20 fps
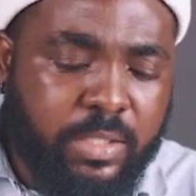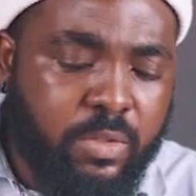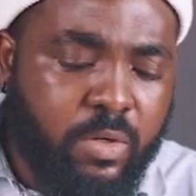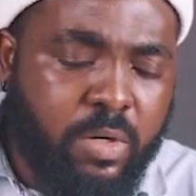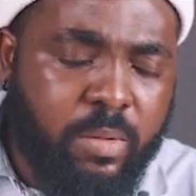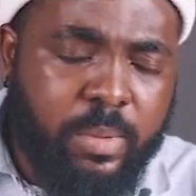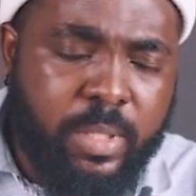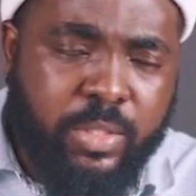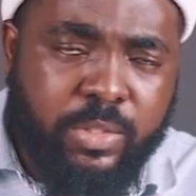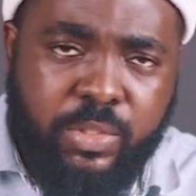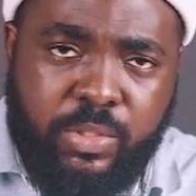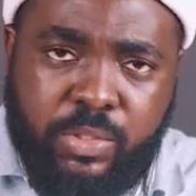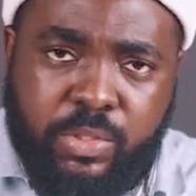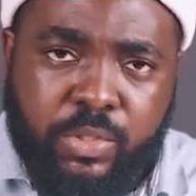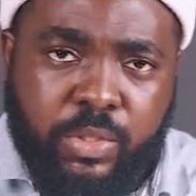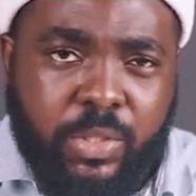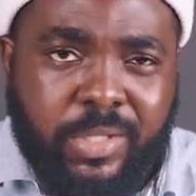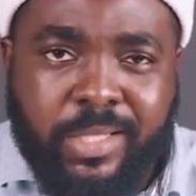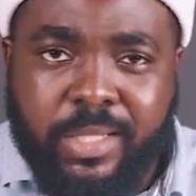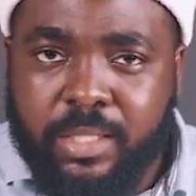can talk about your
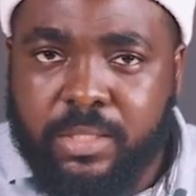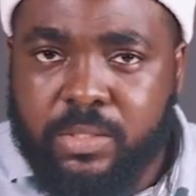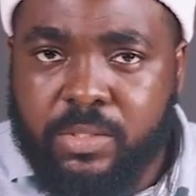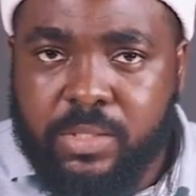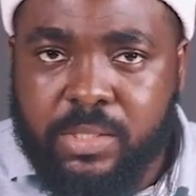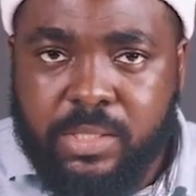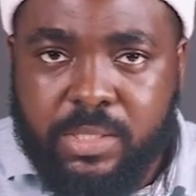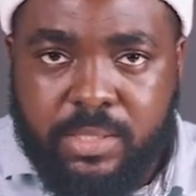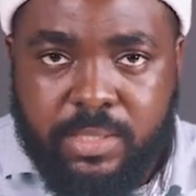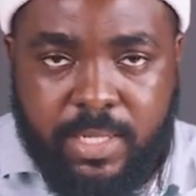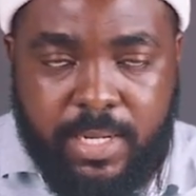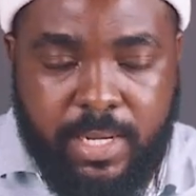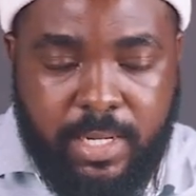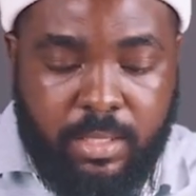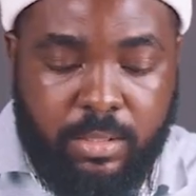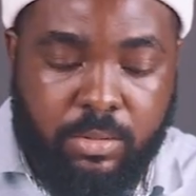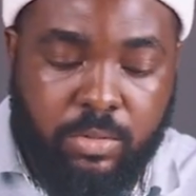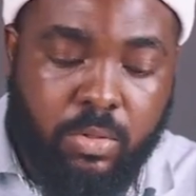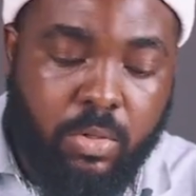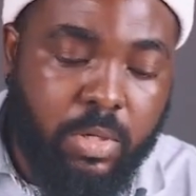journey into
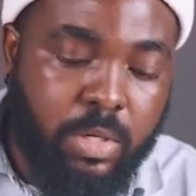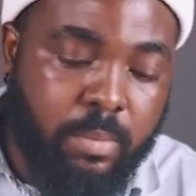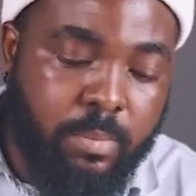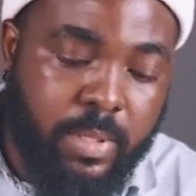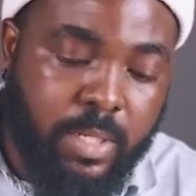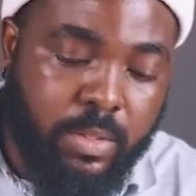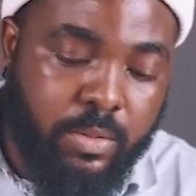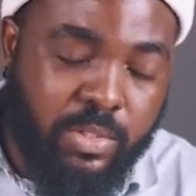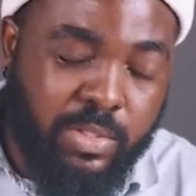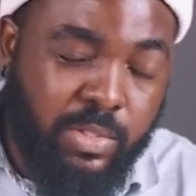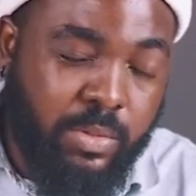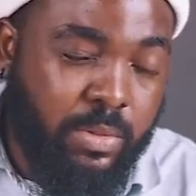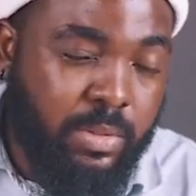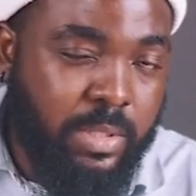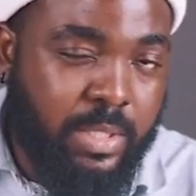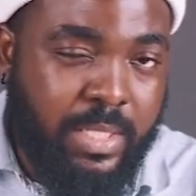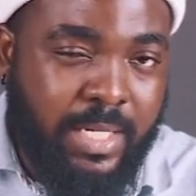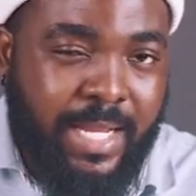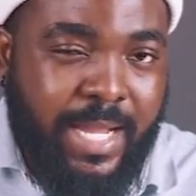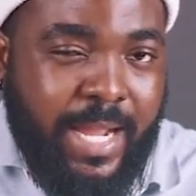design, talk about
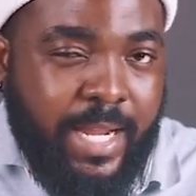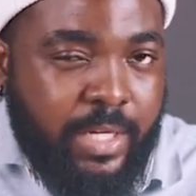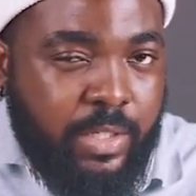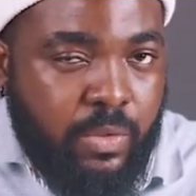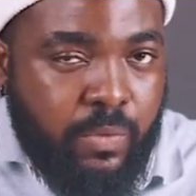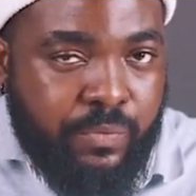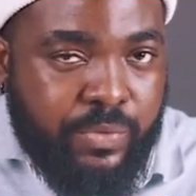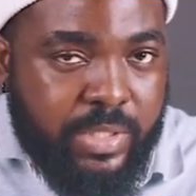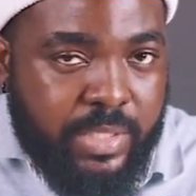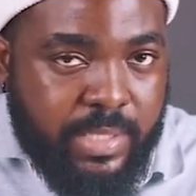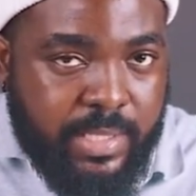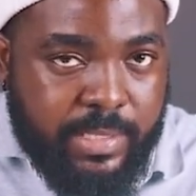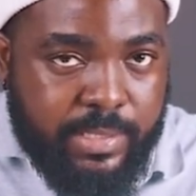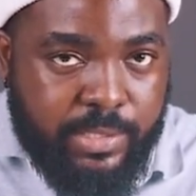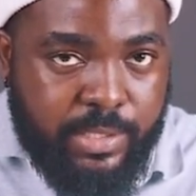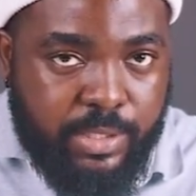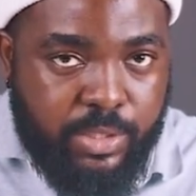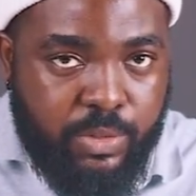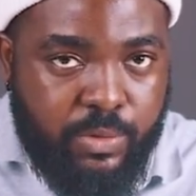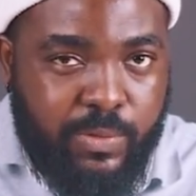the kind of designs
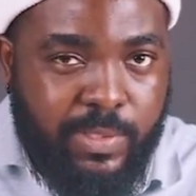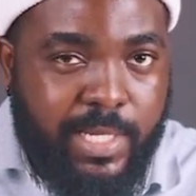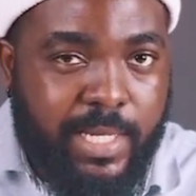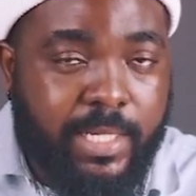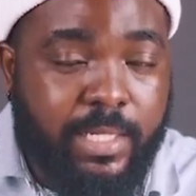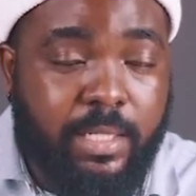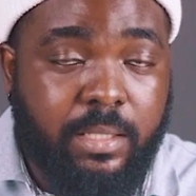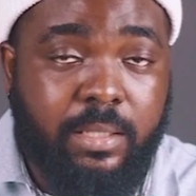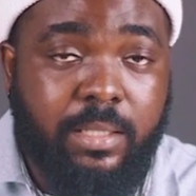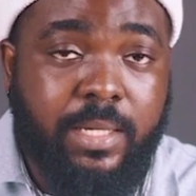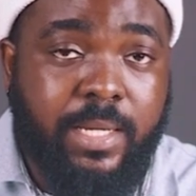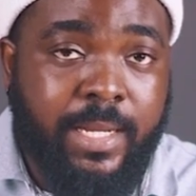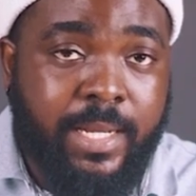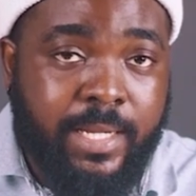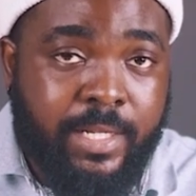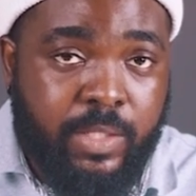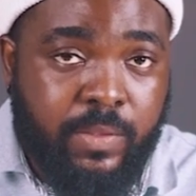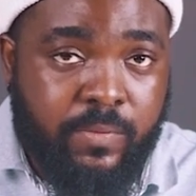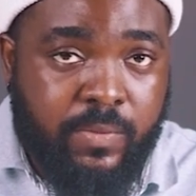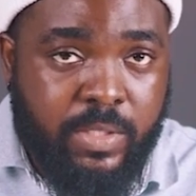that you like and the
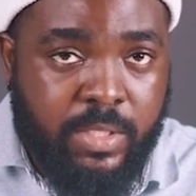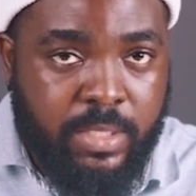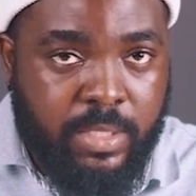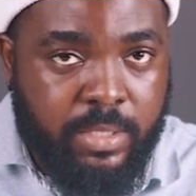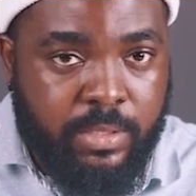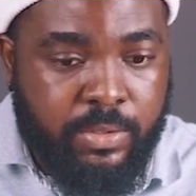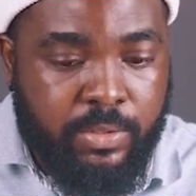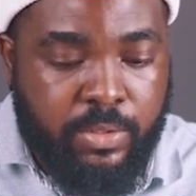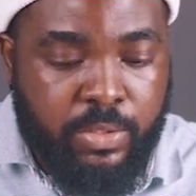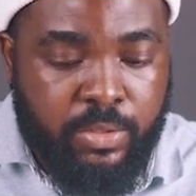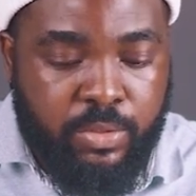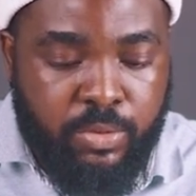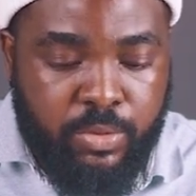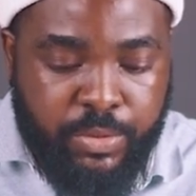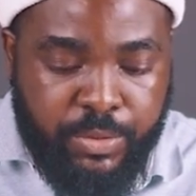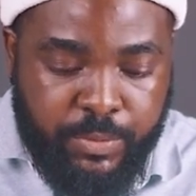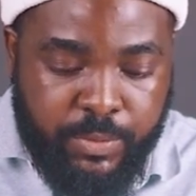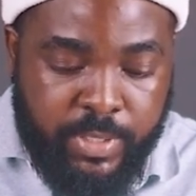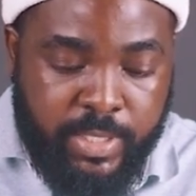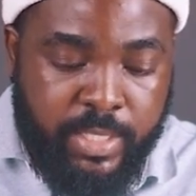kind of designs that you
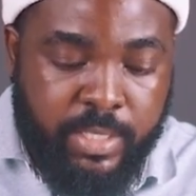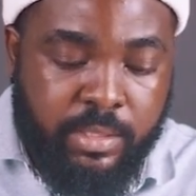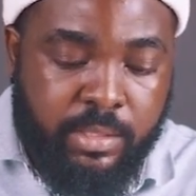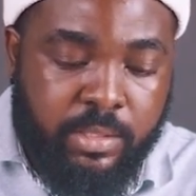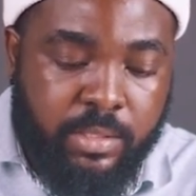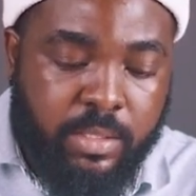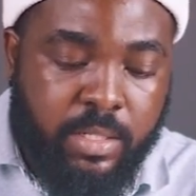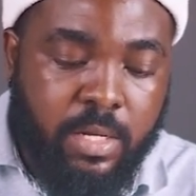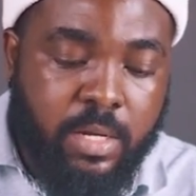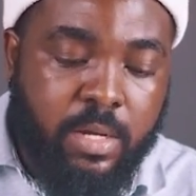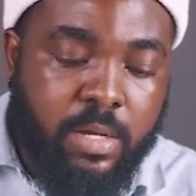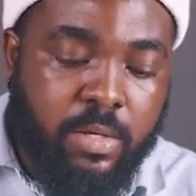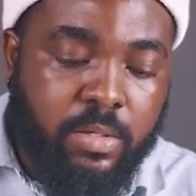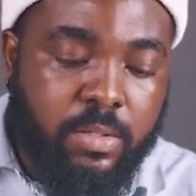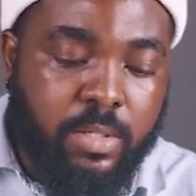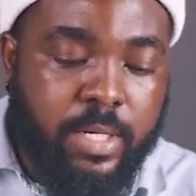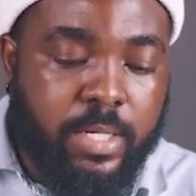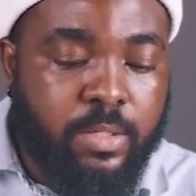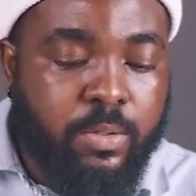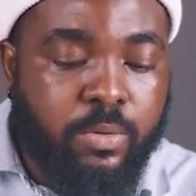create.
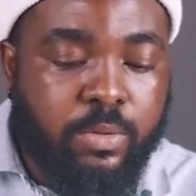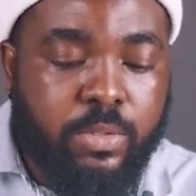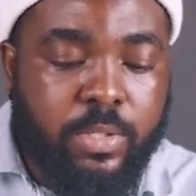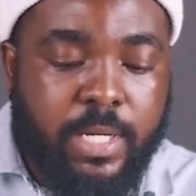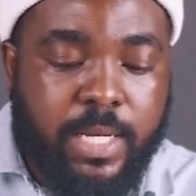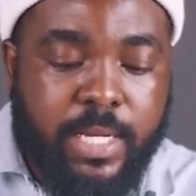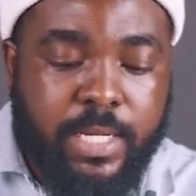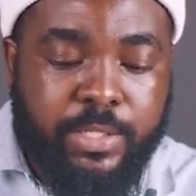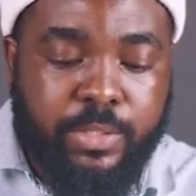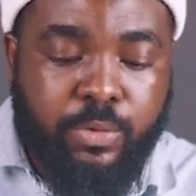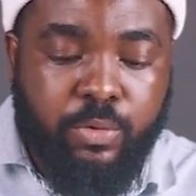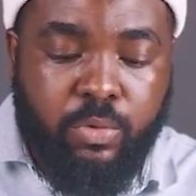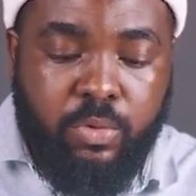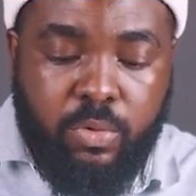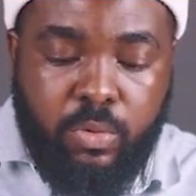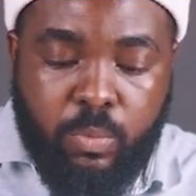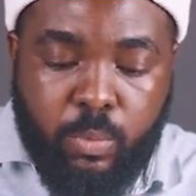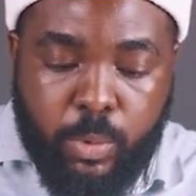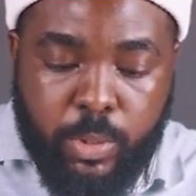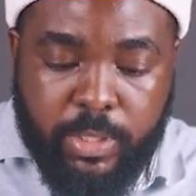You can also add
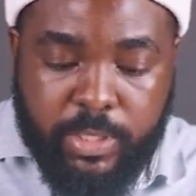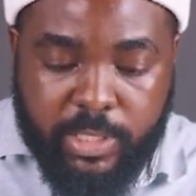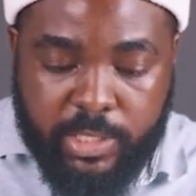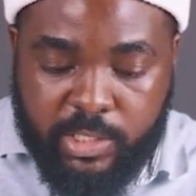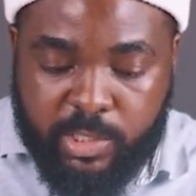your work